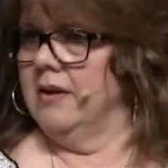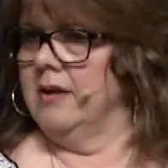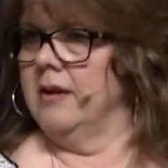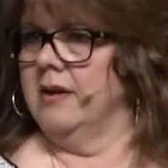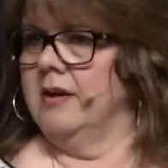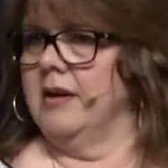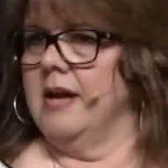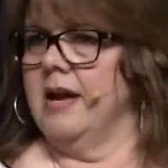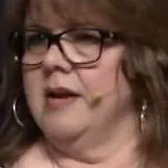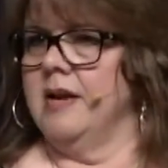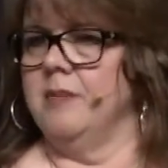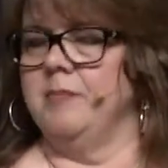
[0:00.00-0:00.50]

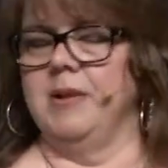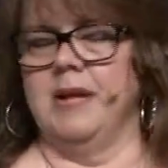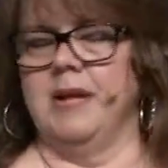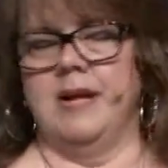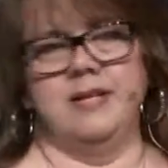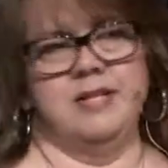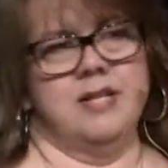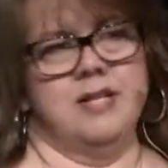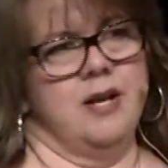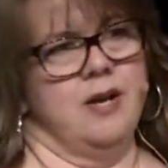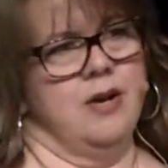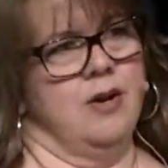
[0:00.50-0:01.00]
kind of
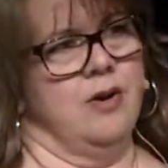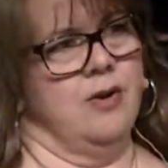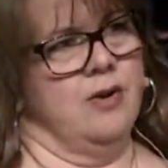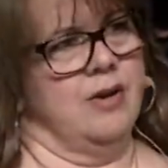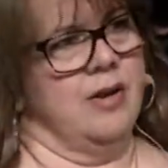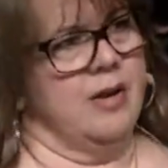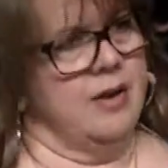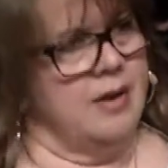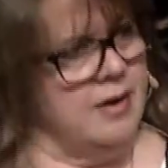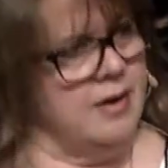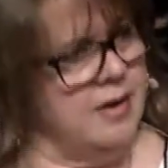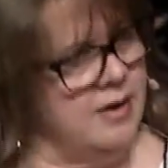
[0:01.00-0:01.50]
plateaued
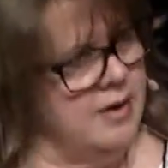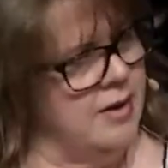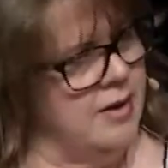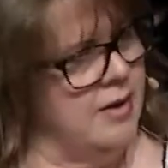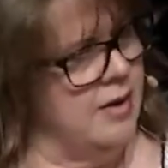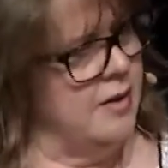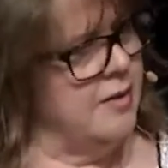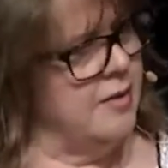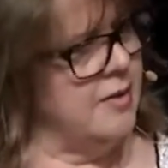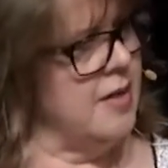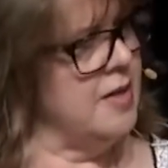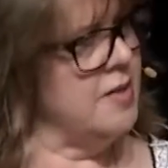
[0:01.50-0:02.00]
and
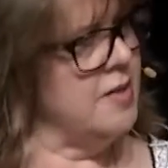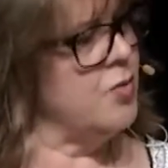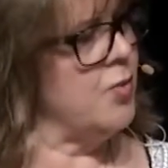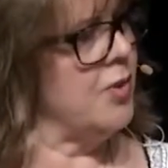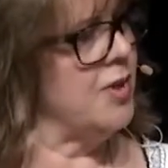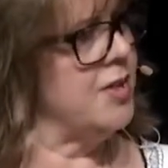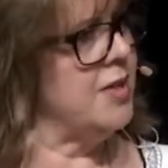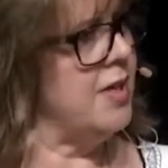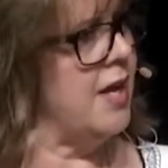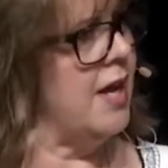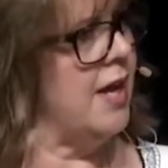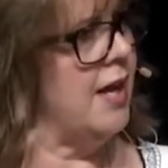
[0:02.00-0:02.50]
things were
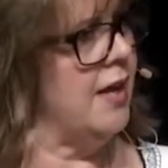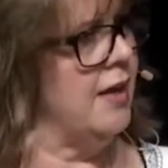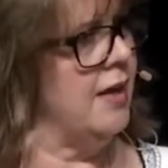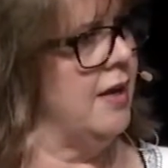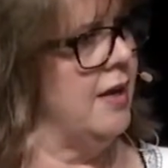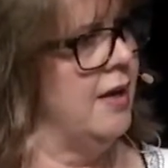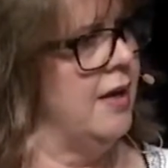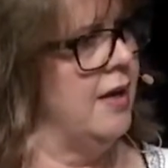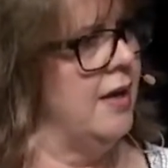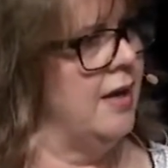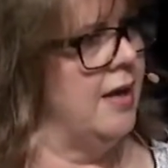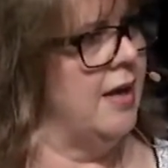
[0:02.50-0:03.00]
done,
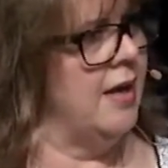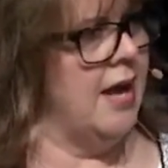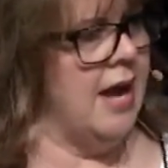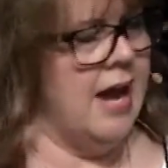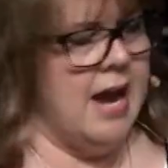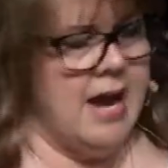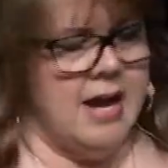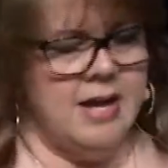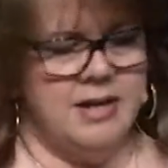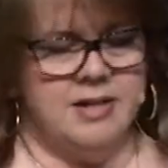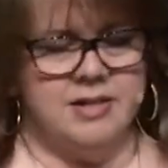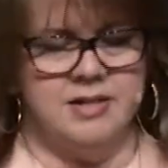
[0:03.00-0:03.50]

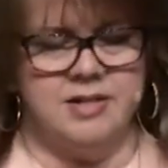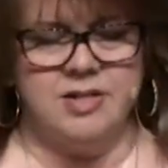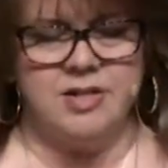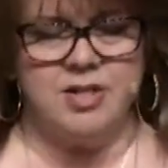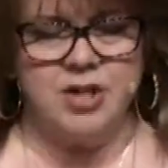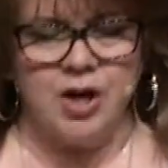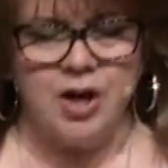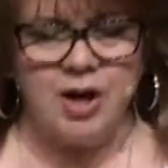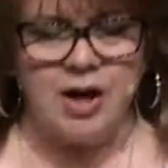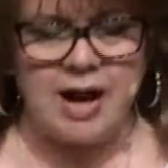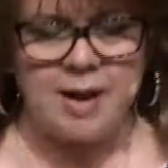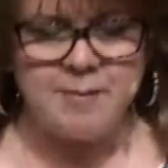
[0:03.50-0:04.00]
I,
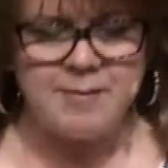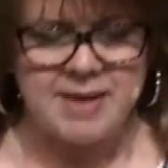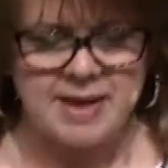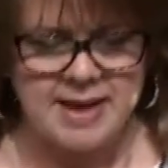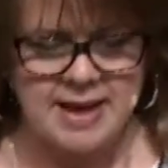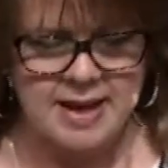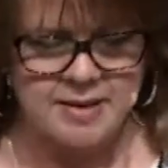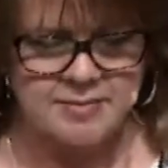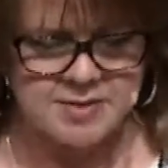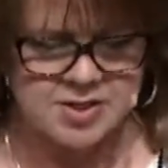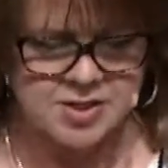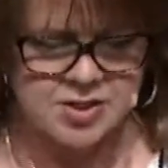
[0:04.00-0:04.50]
deter- I
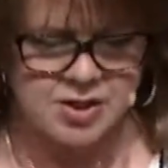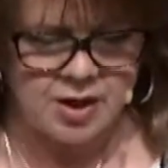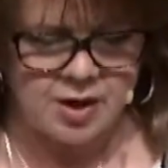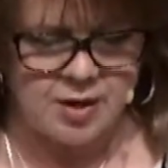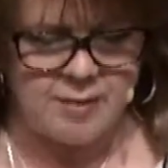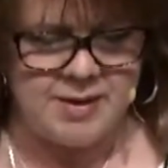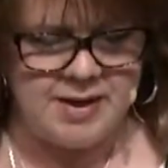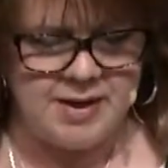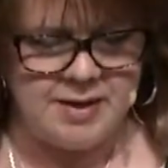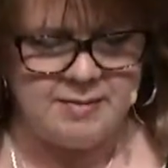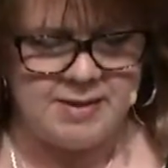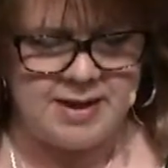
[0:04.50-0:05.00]
became
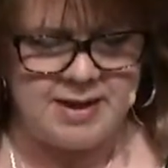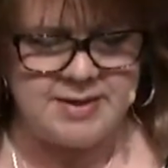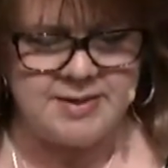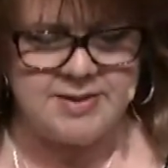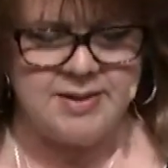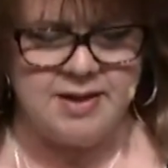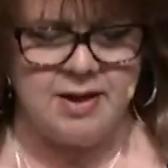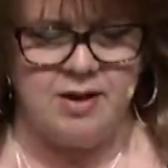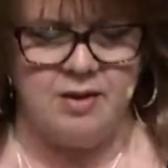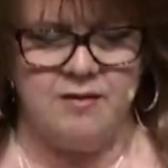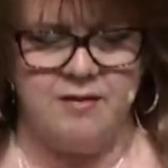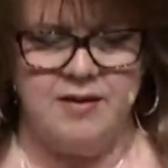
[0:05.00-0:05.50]
determined in
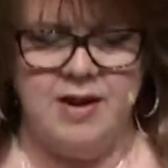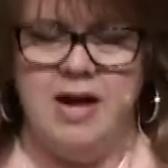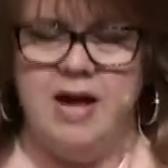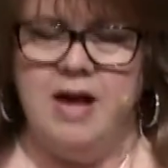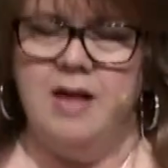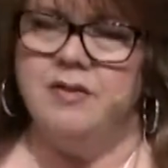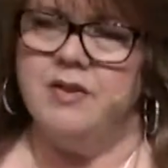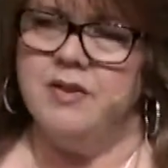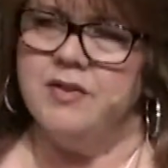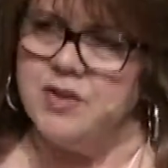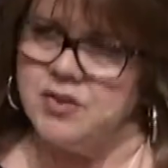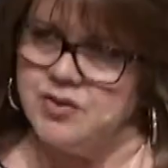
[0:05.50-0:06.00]
myself
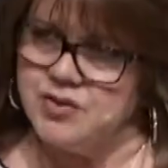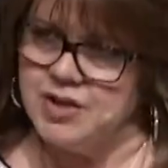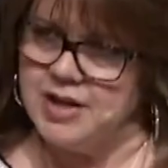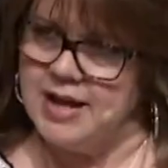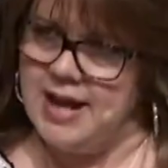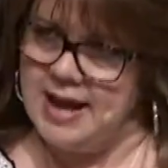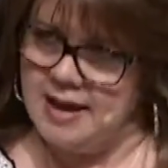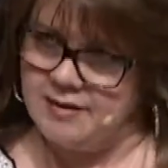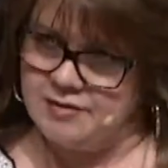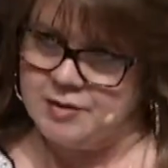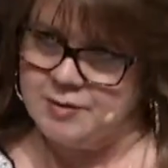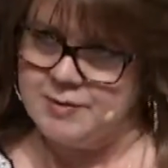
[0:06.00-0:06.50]
that there's going to
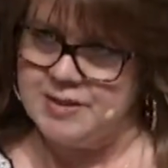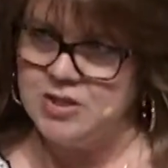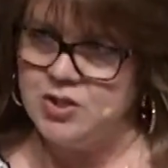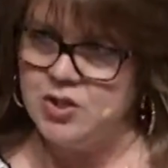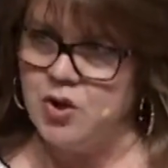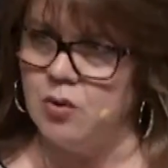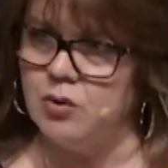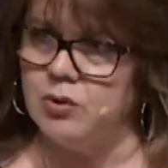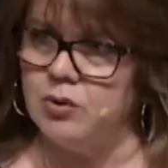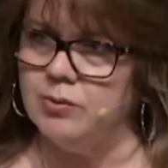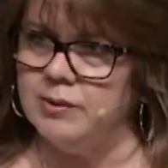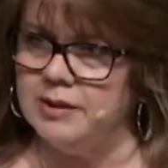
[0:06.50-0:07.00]
have to be
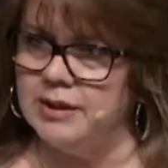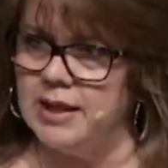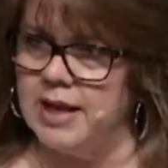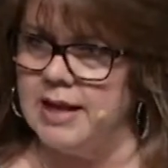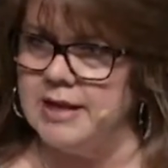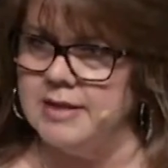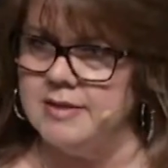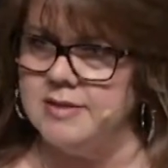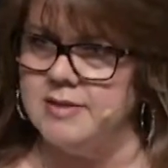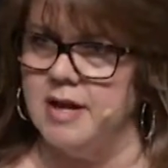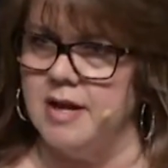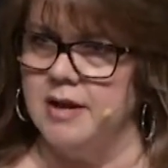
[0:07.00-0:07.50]
total
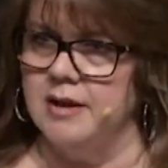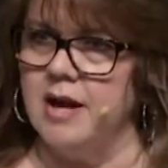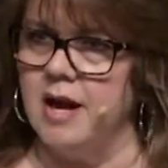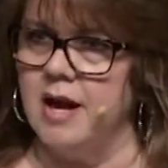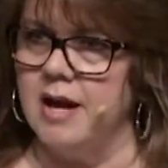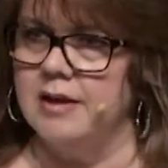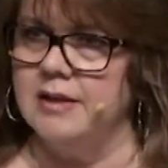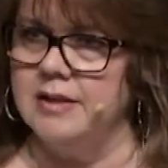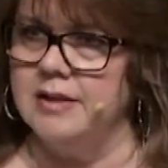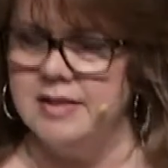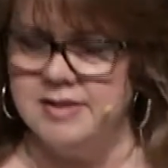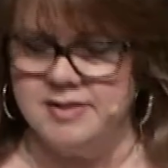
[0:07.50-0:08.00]
reliance on God
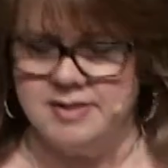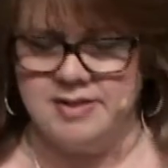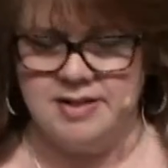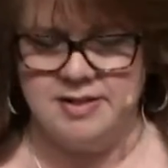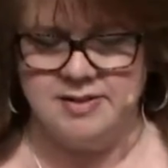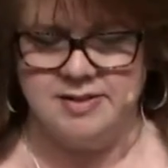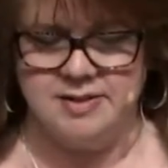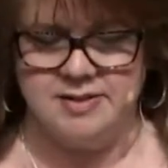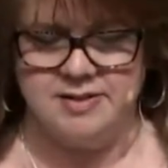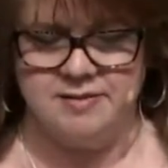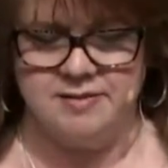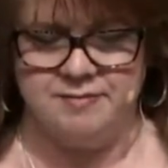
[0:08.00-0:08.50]
in these
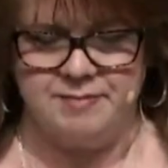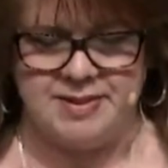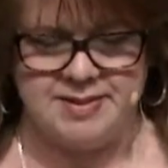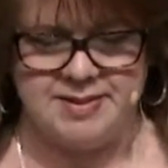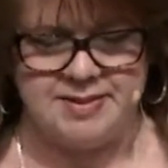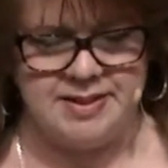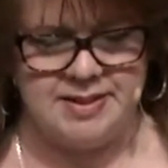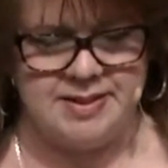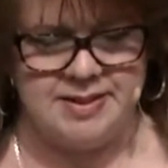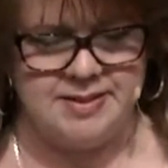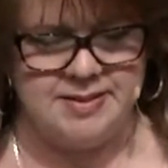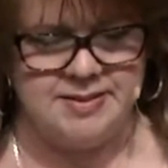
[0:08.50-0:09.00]
seasons of
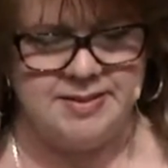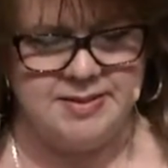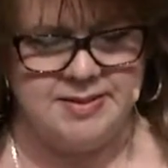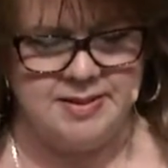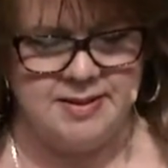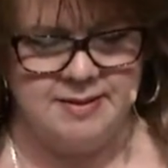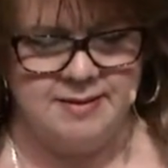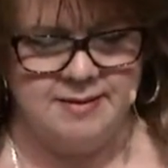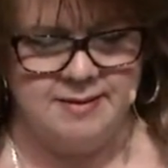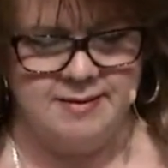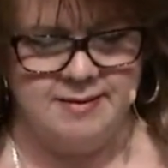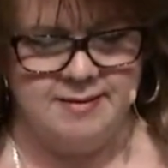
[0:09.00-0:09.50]
busyness.
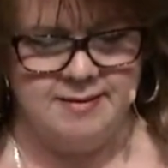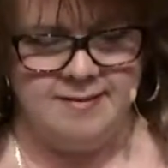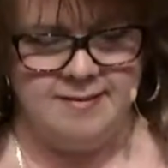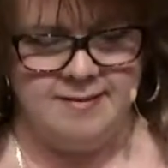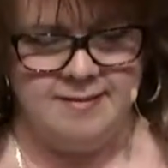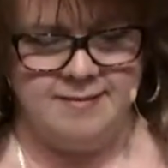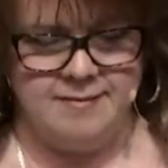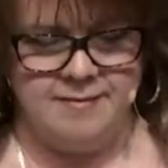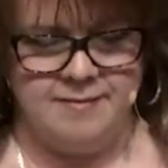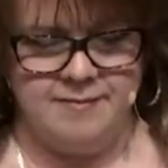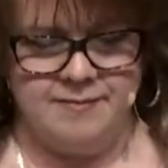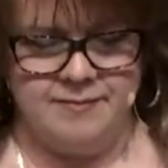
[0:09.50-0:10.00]

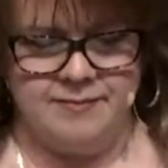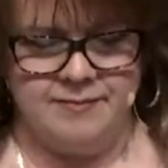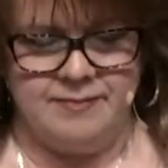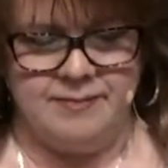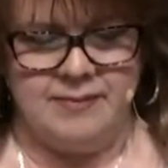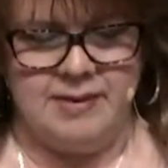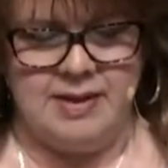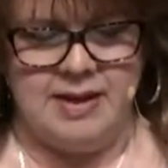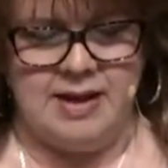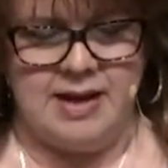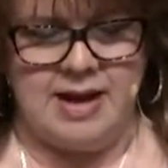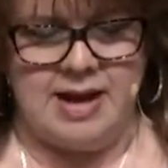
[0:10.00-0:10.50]

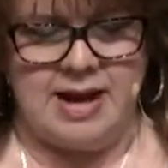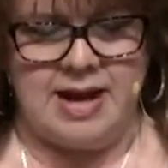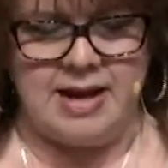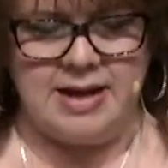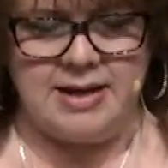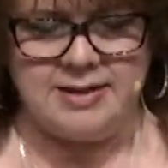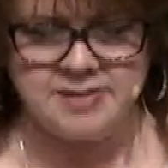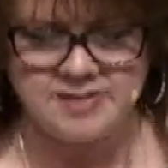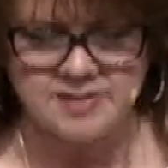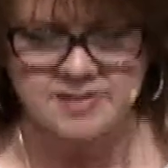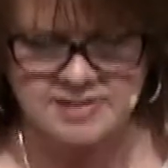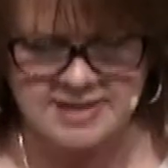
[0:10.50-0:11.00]
I
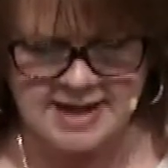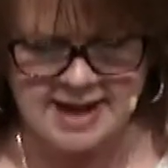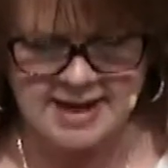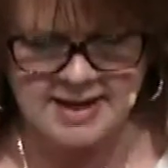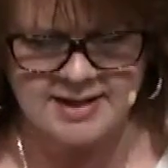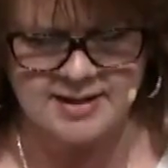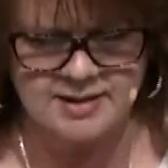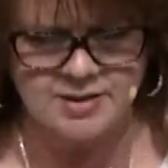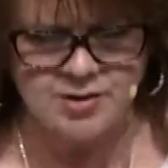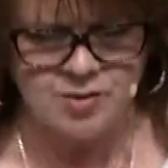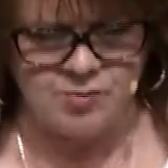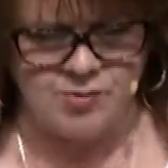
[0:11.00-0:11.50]
stayed
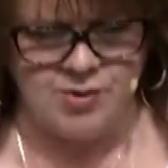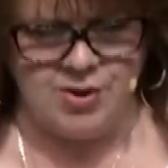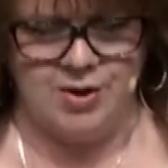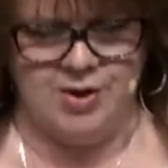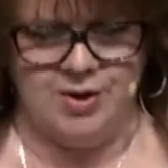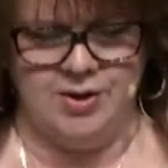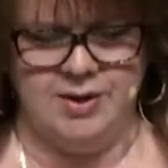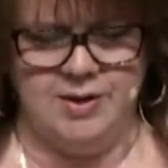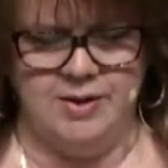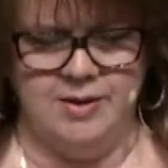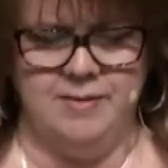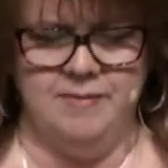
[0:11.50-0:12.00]
in the
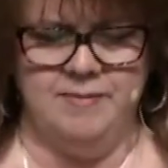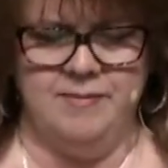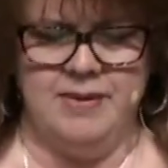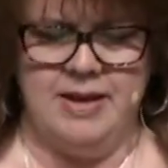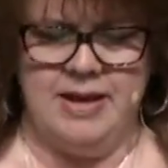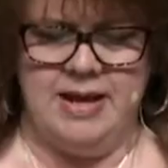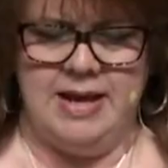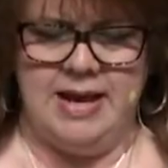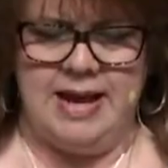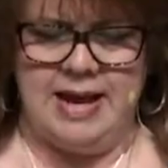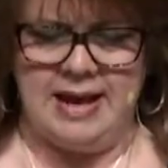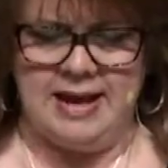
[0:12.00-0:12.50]
Word
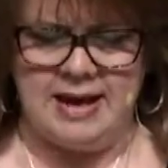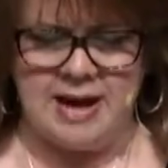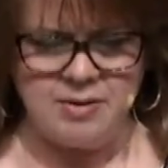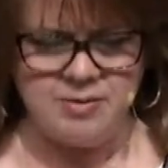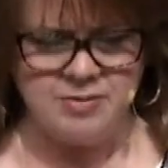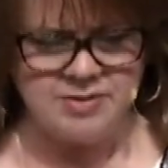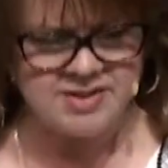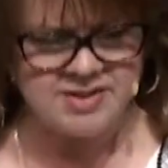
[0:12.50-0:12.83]
and I would